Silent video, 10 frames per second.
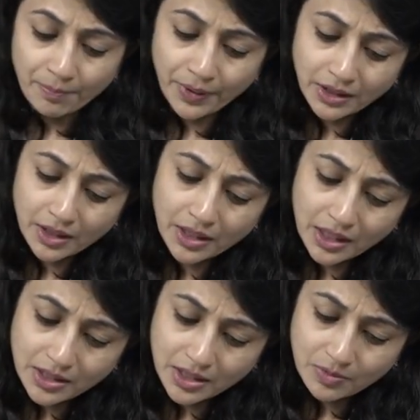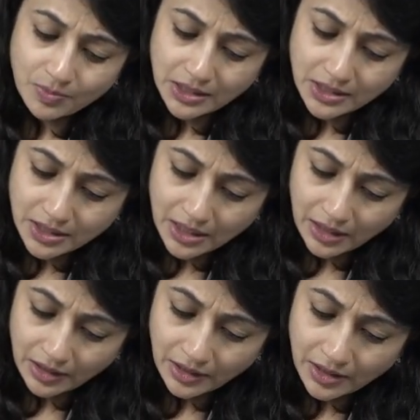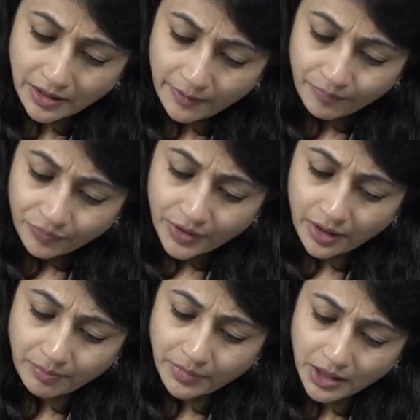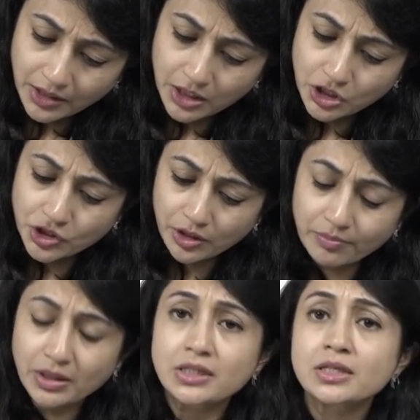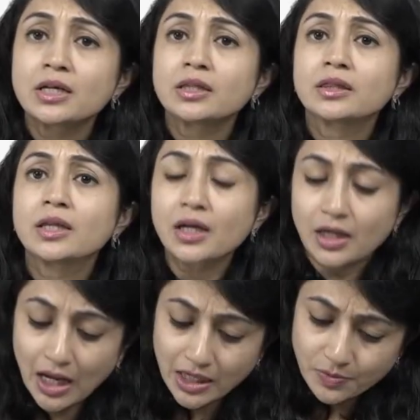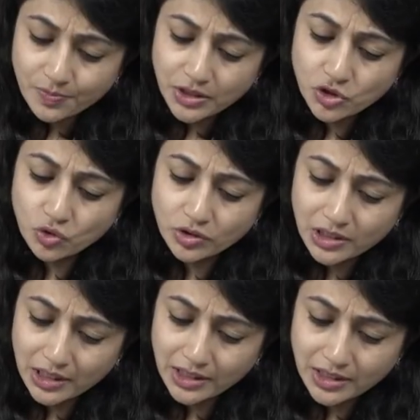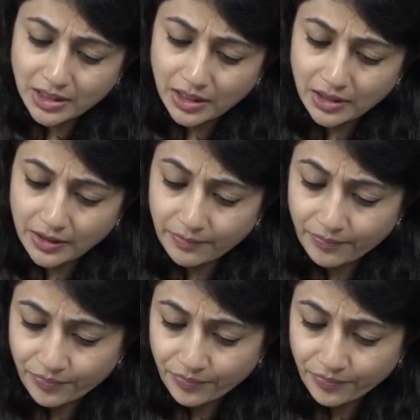Pityriasis means scaly. Emmentacea means thick asbestos-like scaling.